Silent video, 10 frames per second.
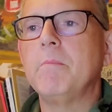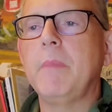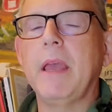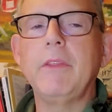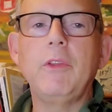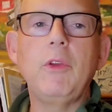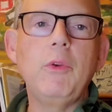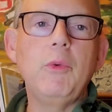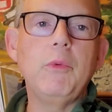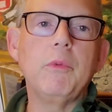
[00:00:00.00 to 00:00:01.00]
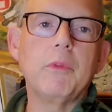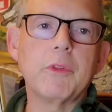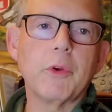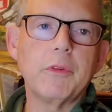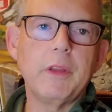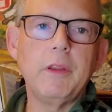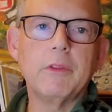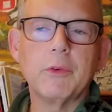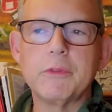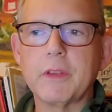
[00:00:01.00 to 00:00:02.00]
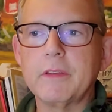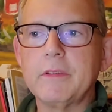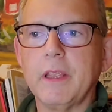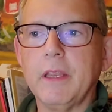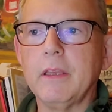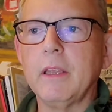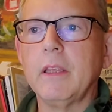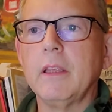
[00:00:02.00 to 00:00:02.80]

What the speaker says: Matthew 13 through 16.